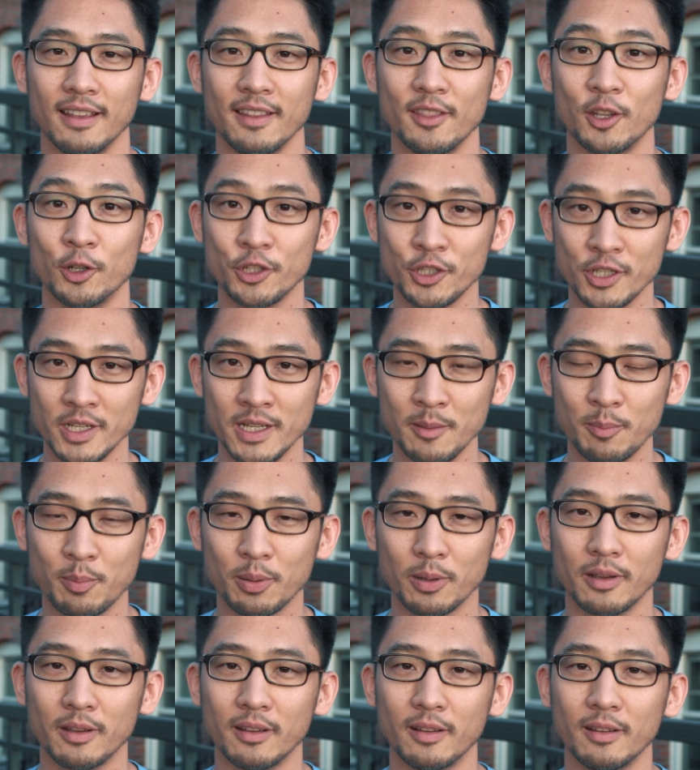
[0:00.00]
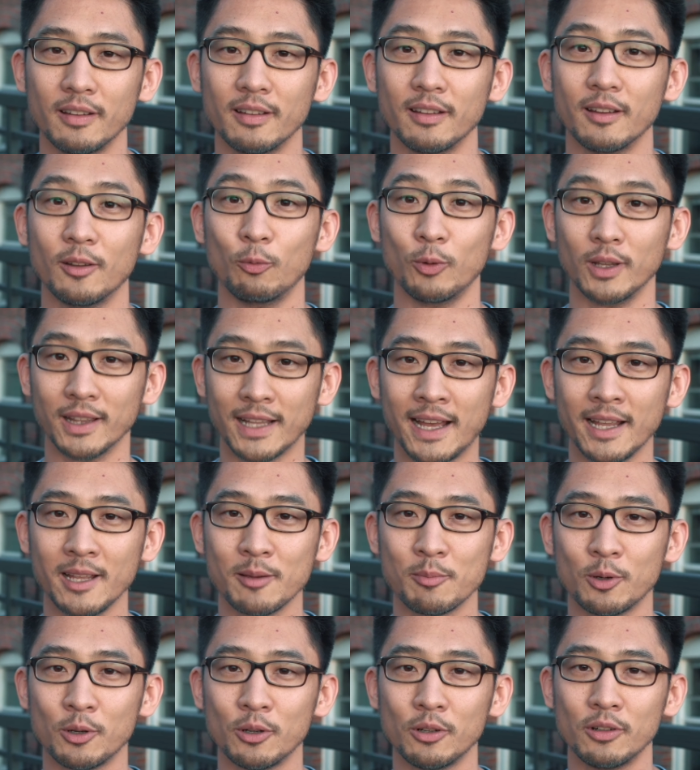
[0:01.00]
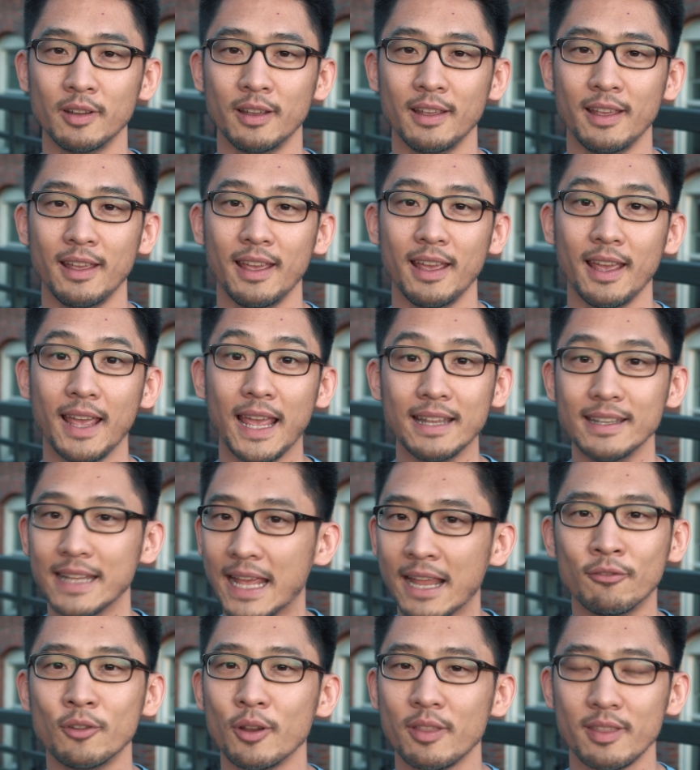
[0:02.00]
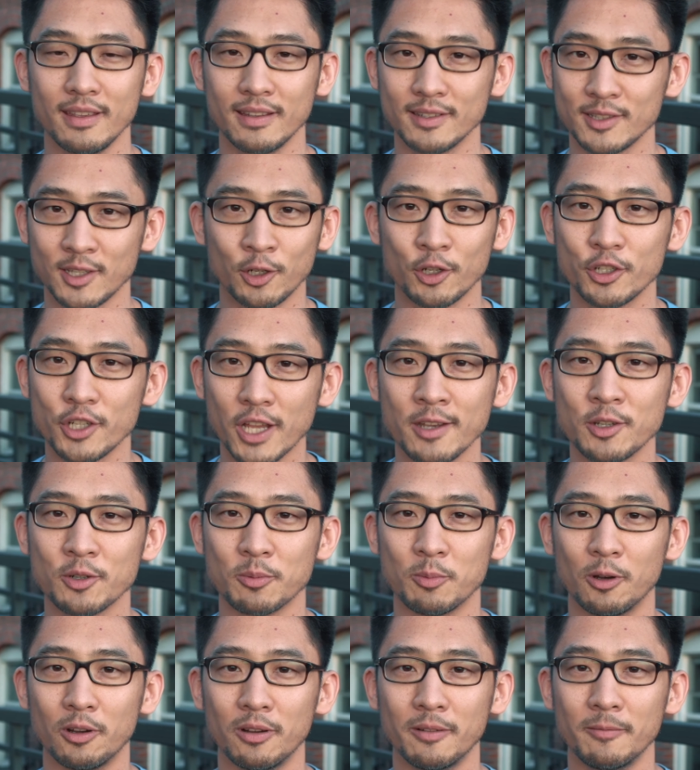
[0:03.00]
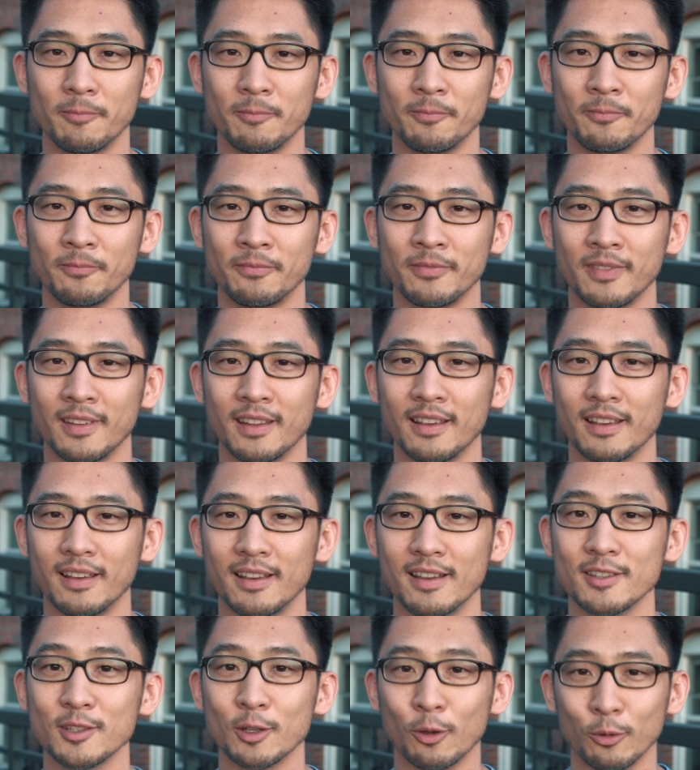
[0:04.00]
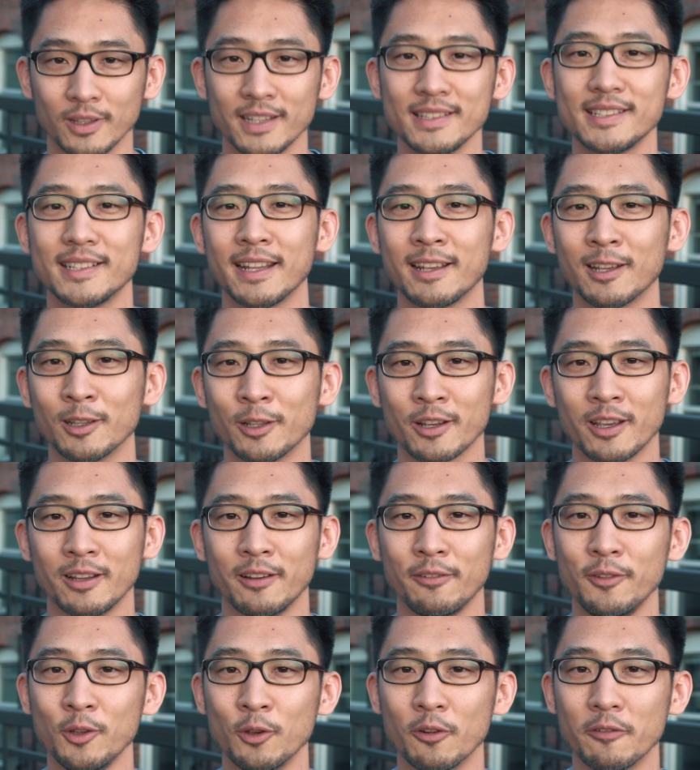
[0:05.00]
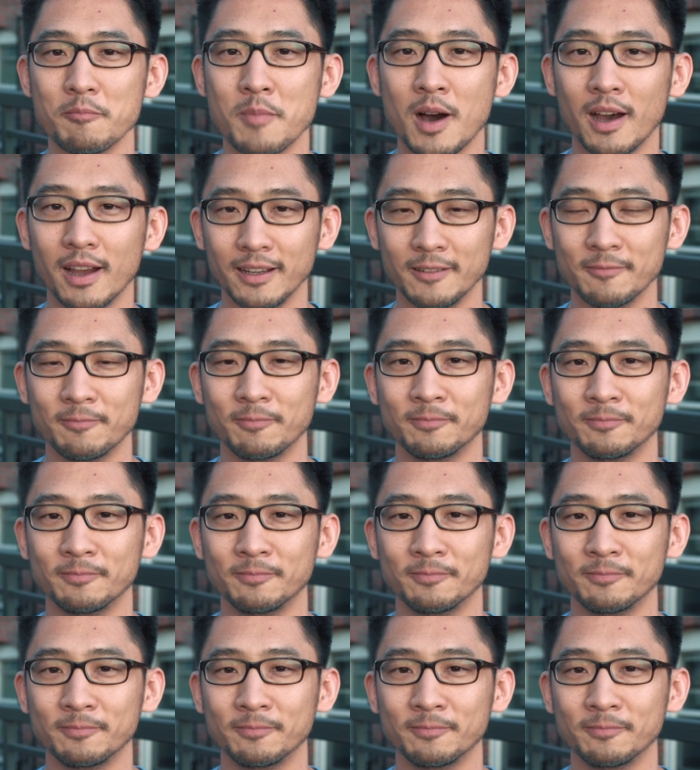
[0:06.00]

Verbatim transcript: They're cheap, reliable, and everything is interchangeable. So let's take a look at a few of mine.